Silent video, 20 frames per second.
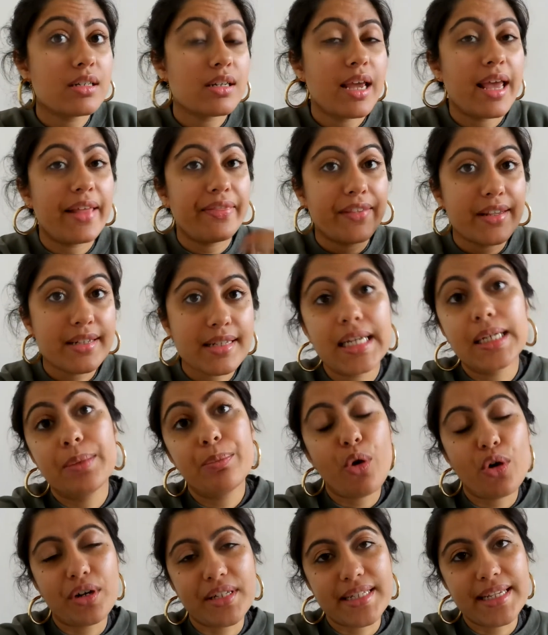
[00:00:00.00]
and this
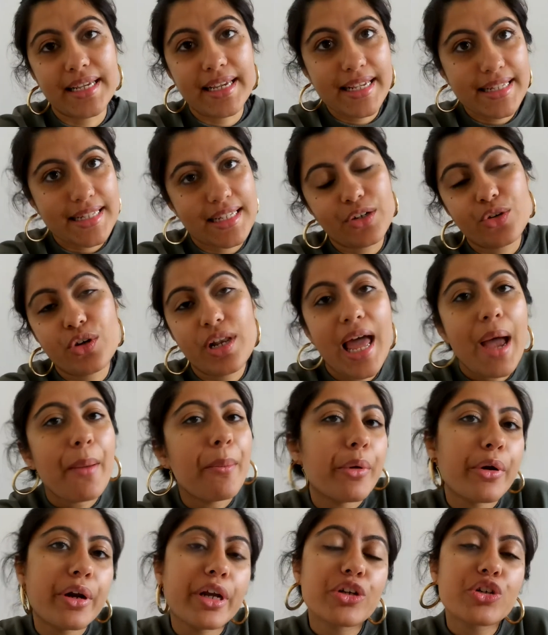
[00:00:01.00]
unboxing is in
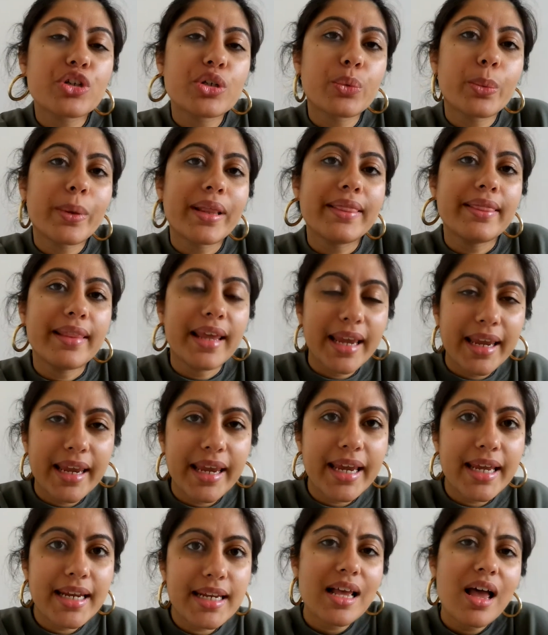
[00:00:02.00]
collaboration with
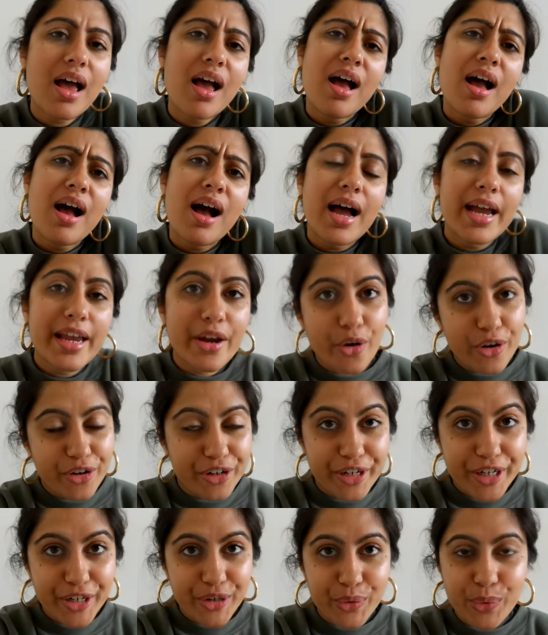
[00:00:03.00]
Naked. I
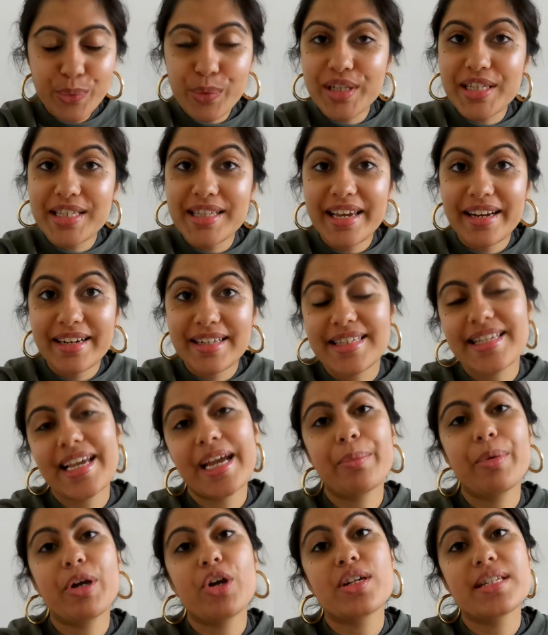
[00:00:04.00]
already know what's there
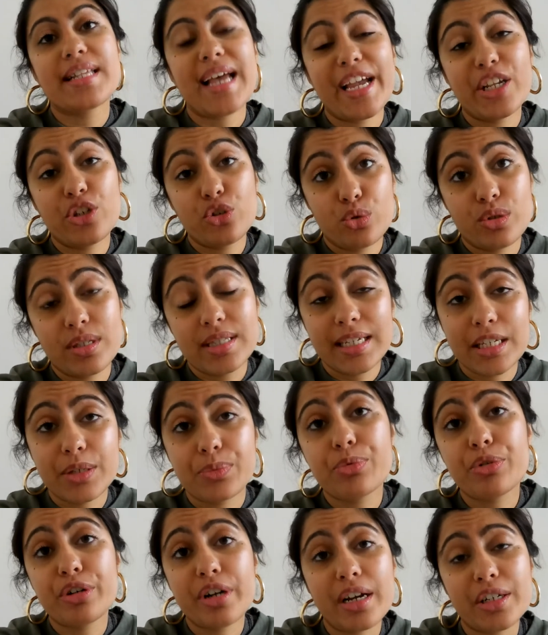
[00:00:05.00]
inside because I chose these
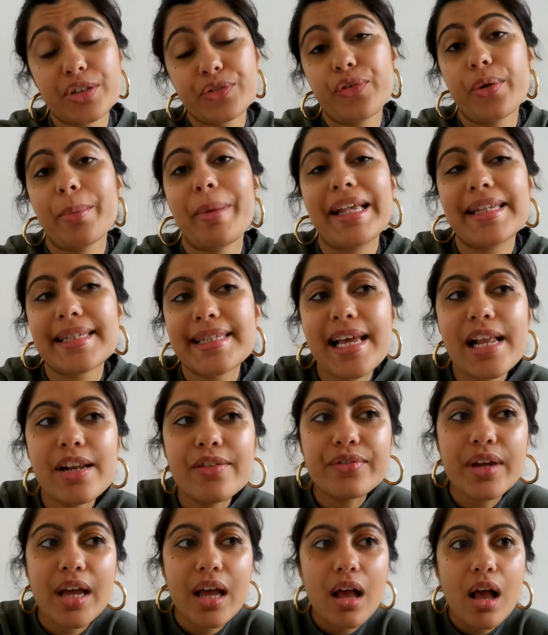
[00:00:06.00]
products for
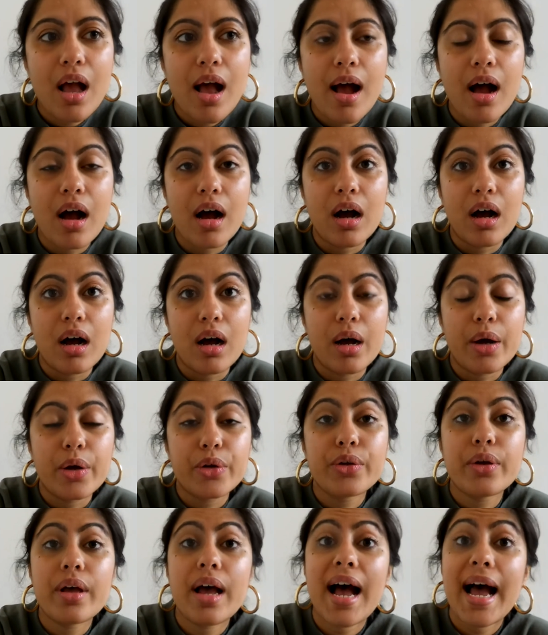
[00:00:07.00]
myself.
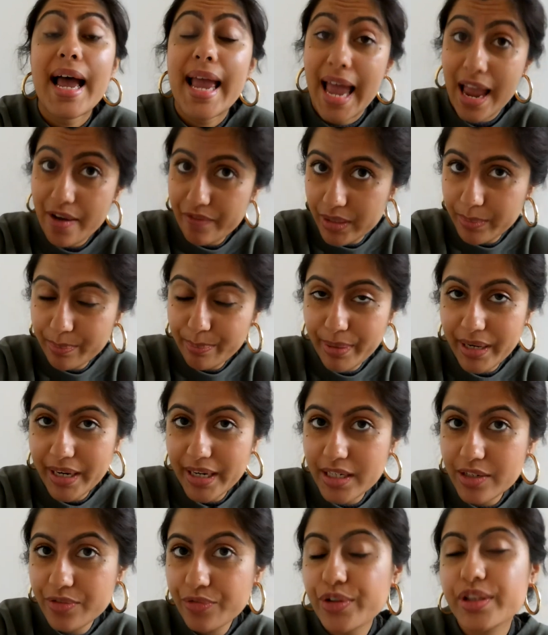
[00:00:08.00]
I haven't
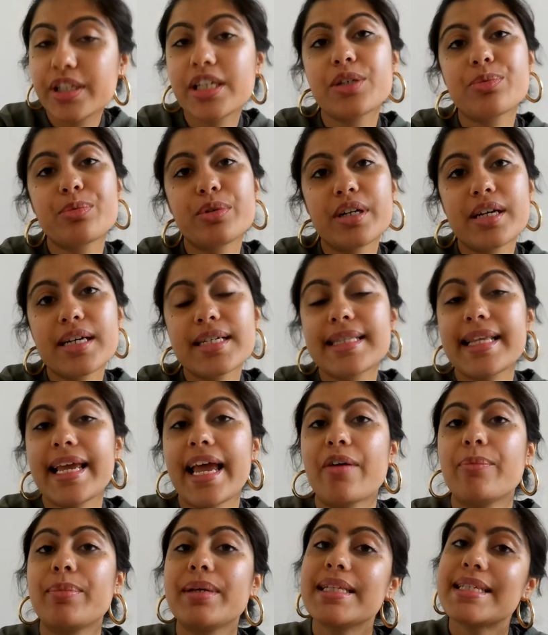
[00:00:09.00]
paid for these products. They
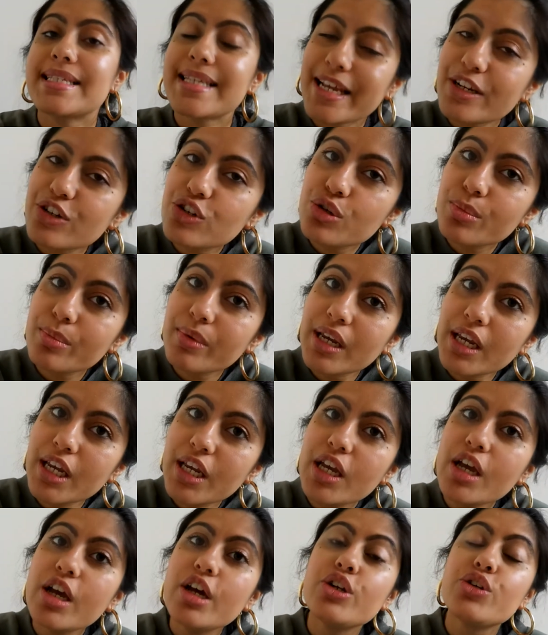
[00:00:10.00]
have been sent to
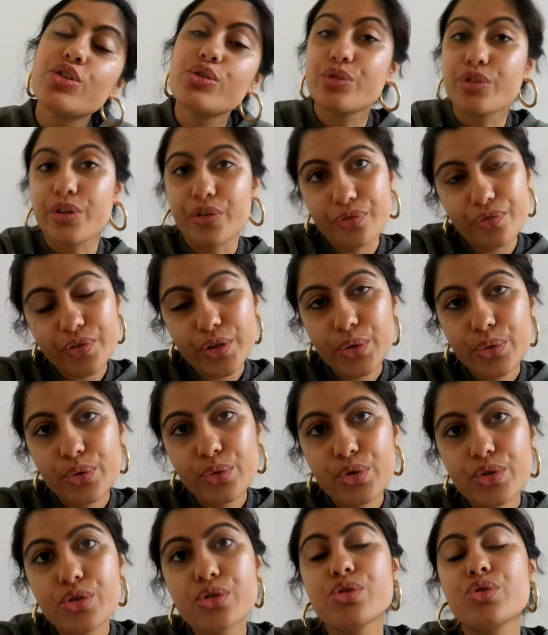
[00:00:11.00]
me to
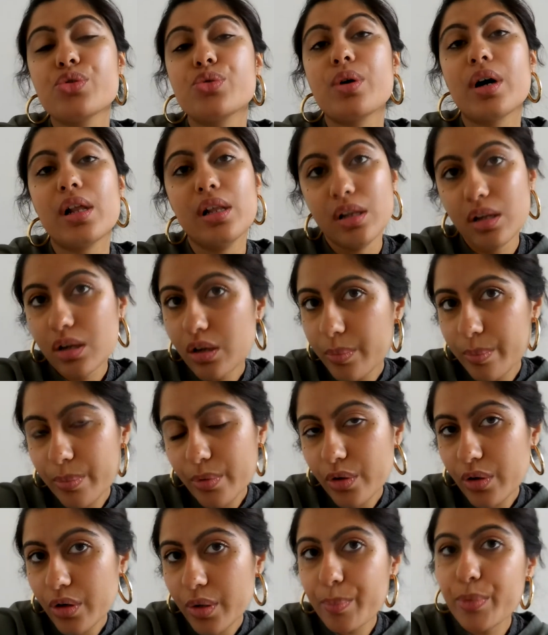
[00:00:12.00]
review, to do a
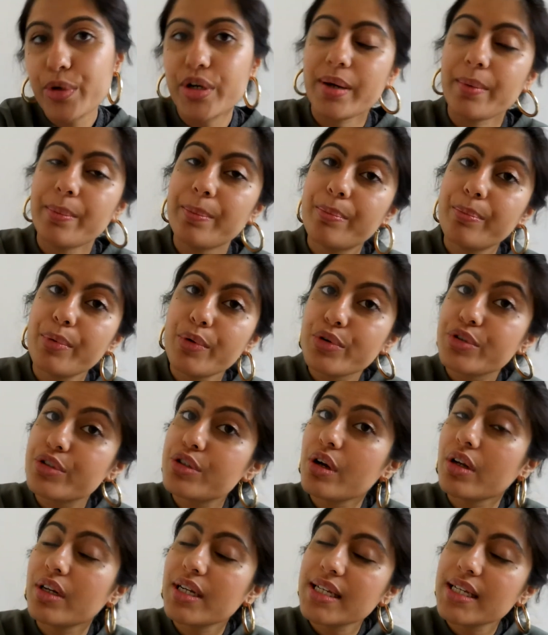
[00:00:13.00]
lookbook, put a post on